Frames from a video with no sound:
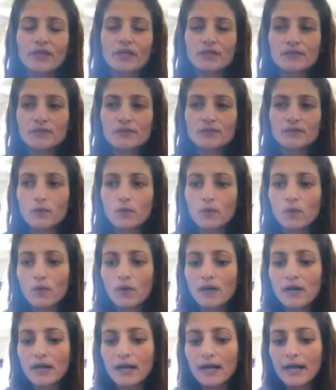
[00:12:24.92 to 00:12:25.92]
So
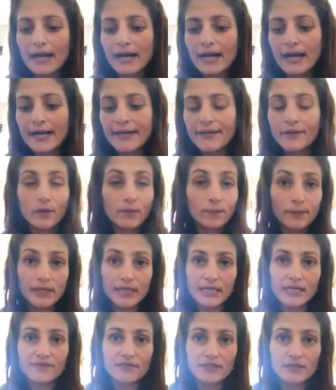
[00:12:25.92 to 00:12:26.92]
I don't
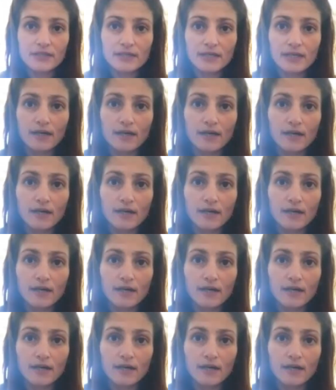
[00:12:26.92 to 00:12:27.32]
believe in